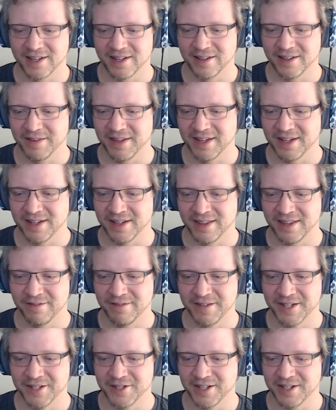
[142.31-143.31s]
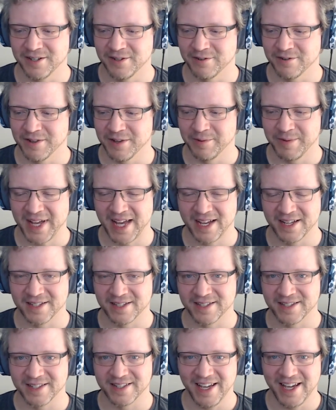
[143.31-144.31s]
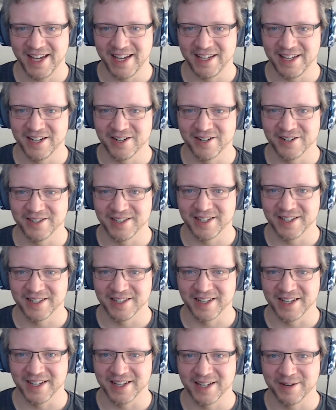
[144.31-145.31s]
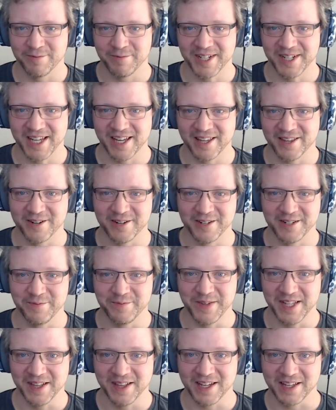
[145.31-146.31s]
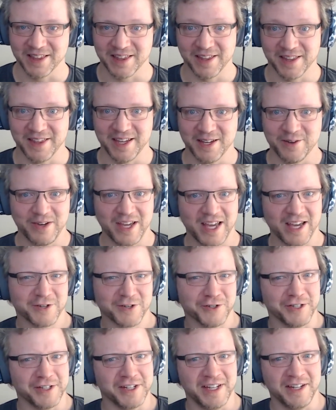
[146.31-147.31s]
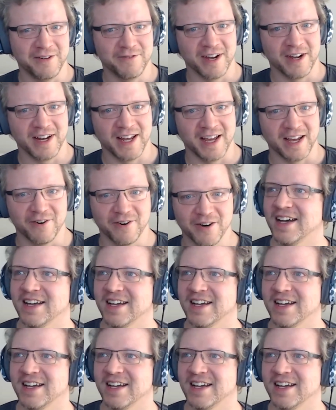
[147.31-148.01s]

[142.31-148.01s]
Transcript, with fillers: all the the vision over the past 8 years has like come together to be like the thing we actually need right now.